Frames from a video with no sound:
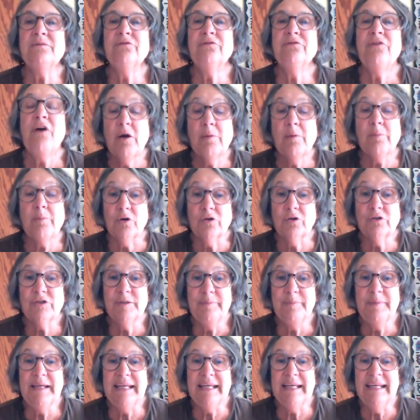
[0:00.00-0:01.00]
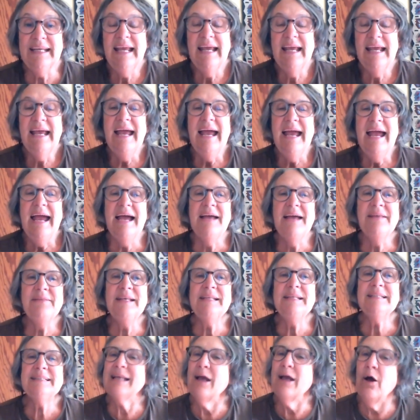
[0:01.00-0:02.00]
farmer to me. And
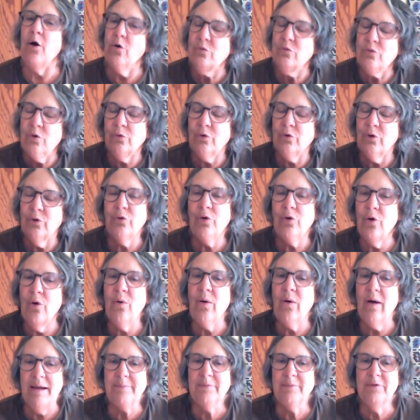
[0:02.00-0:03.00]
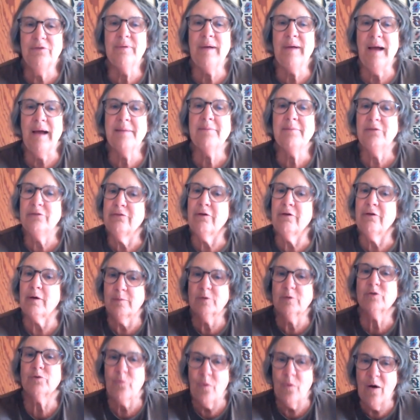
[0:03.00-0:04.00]
they'd say, "Oh, no, I'm a
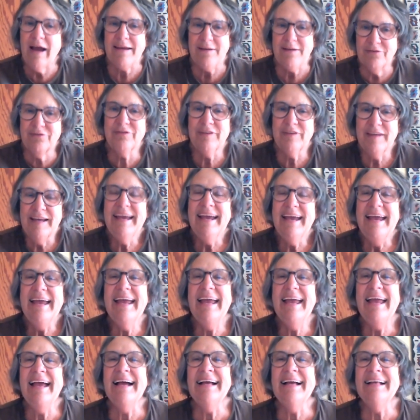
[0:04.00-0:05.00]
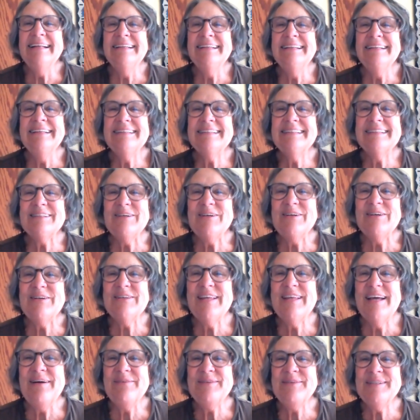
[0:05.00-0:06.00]
farmer's wife." And so
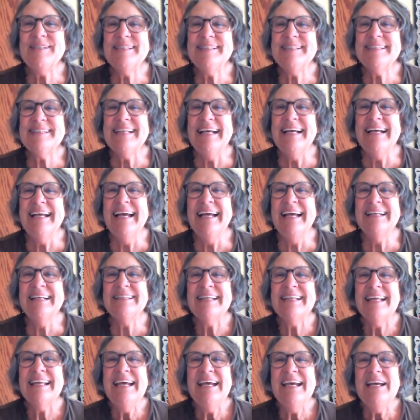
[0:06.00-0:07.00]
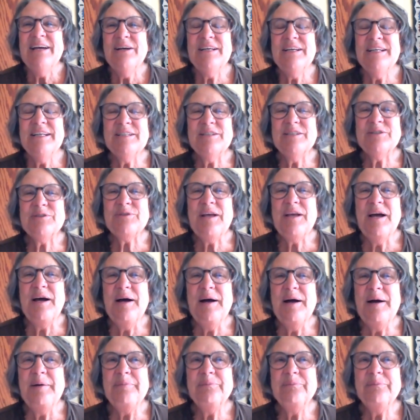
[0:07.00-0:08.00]
that is
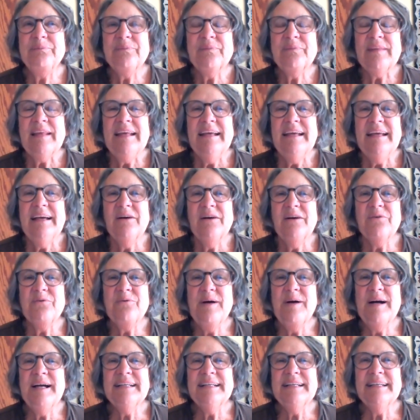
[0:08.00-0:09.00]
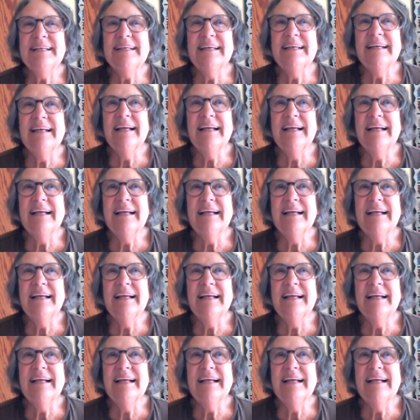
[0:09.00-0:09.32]
what